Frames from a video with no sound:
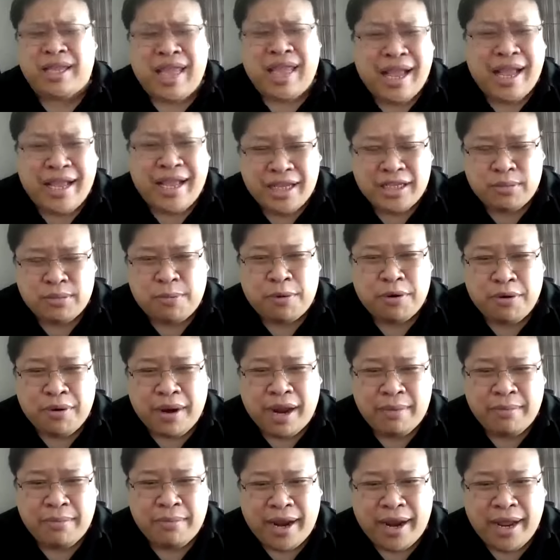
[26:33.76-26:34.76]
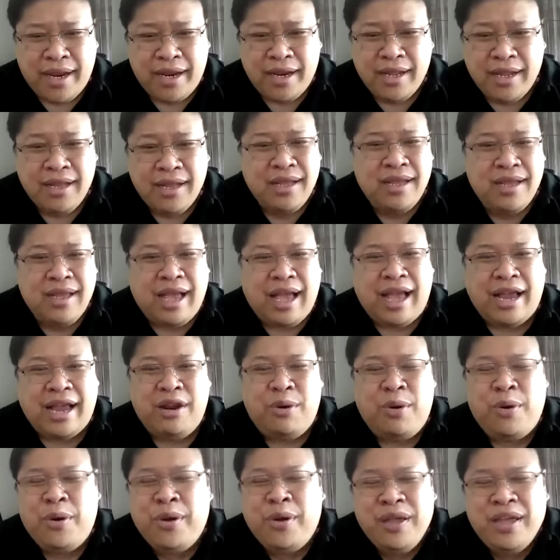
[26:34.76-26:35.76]
10 years program, right?
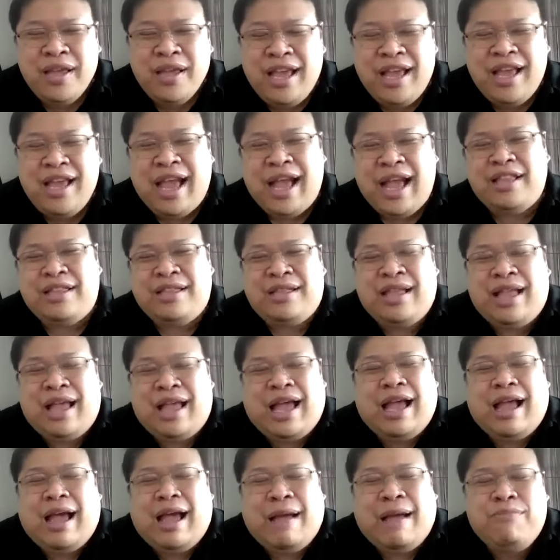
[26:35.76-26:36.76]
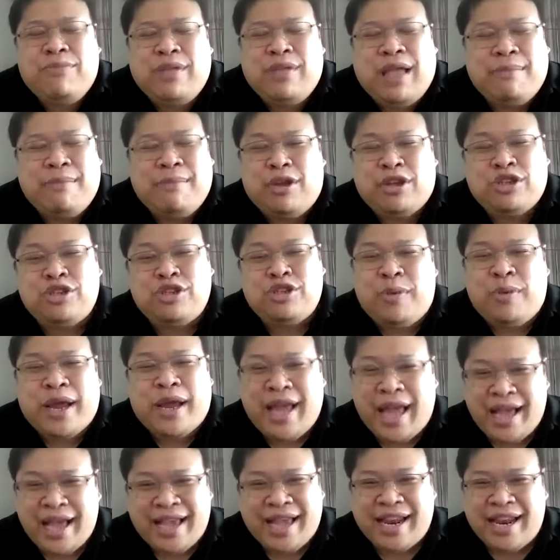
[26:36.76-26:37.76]
I'm not sure whether
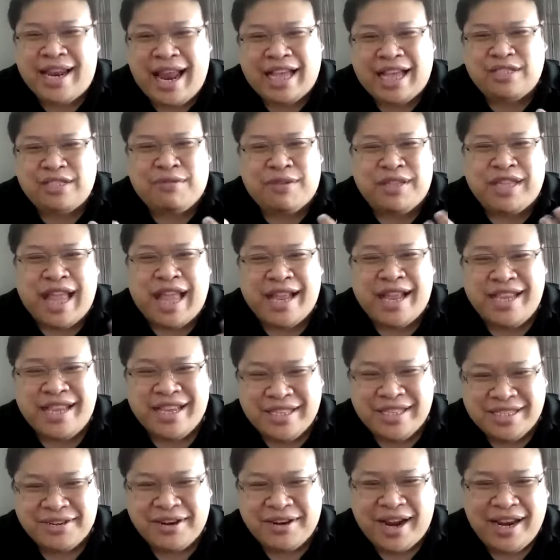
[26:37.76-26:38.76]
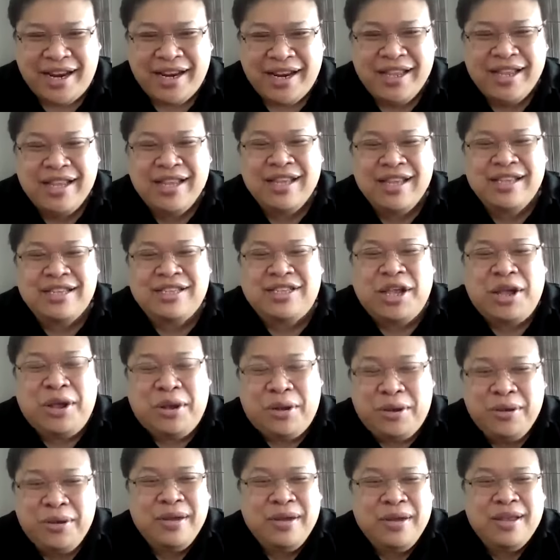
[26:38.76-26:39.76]
I can last for 10 years, right?
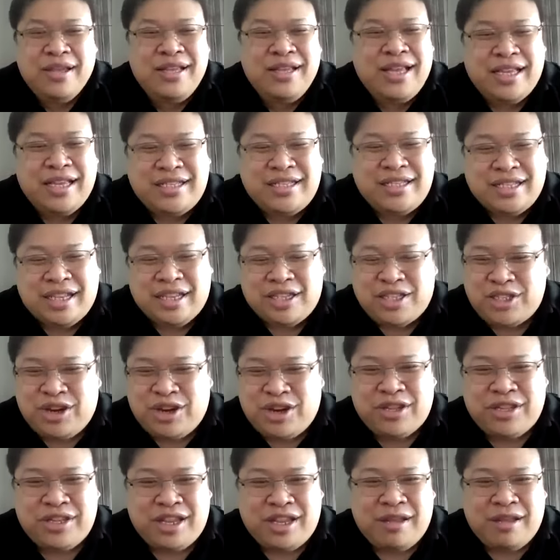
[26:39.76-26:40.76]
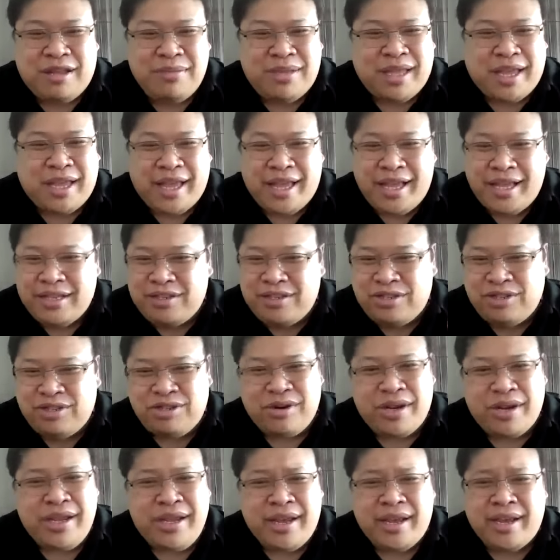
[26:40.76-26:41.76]
So it's the short-term thing,
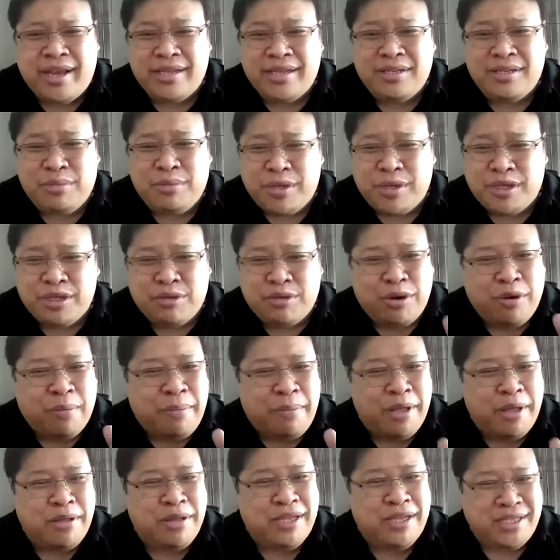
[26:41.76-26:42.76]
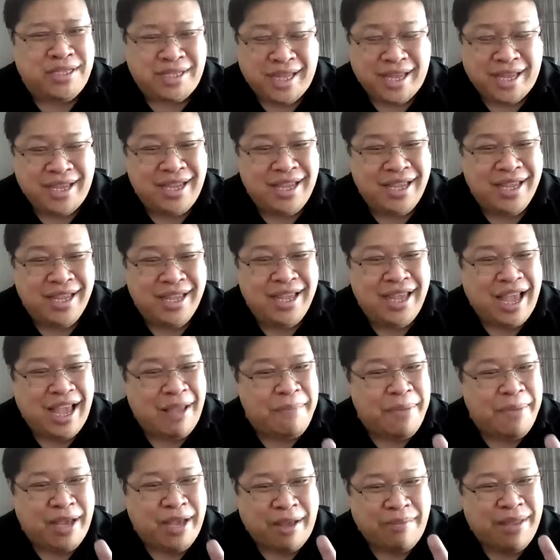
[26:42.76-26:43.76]
3 years. We just want to build this thing
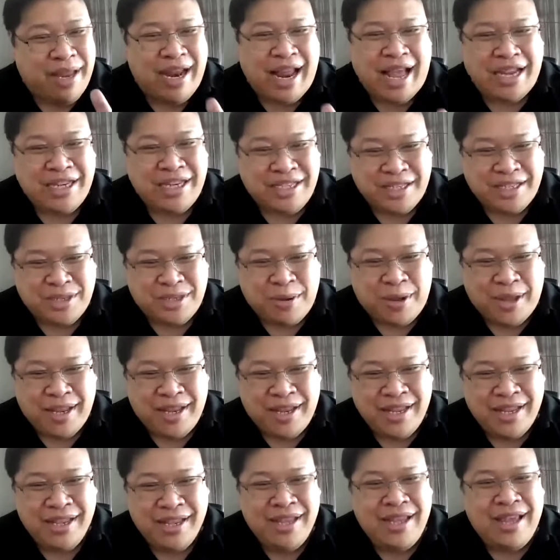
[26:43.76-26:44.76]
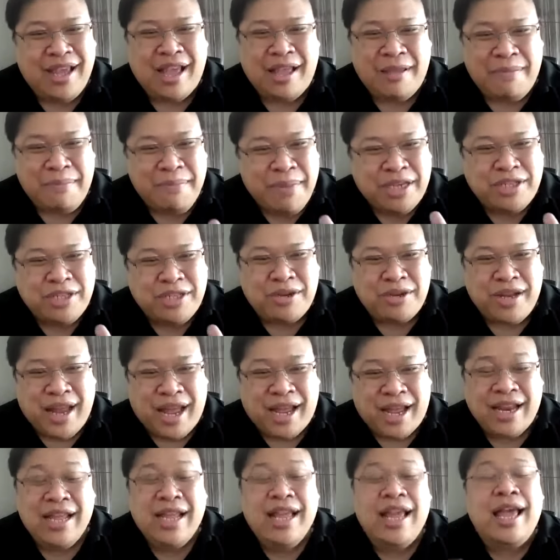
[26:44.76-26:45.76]
and become the largest one and make sure
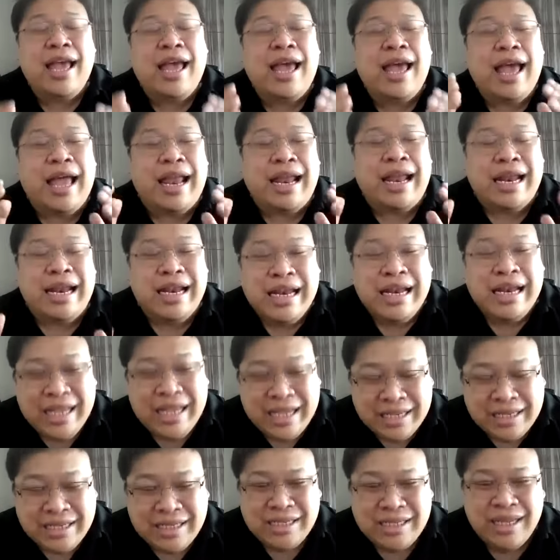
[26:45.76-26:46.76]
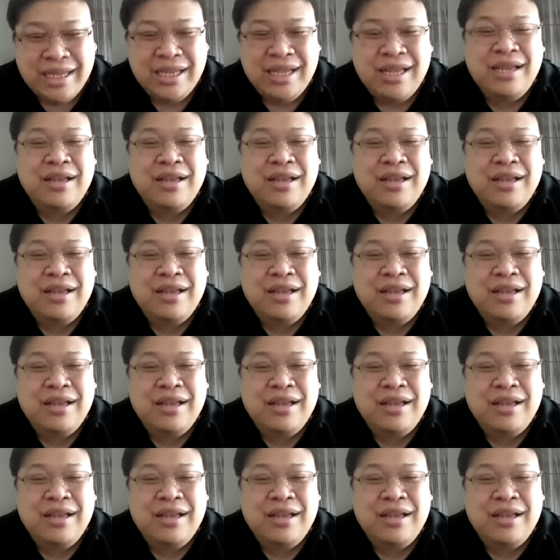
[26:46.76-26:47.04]
that at least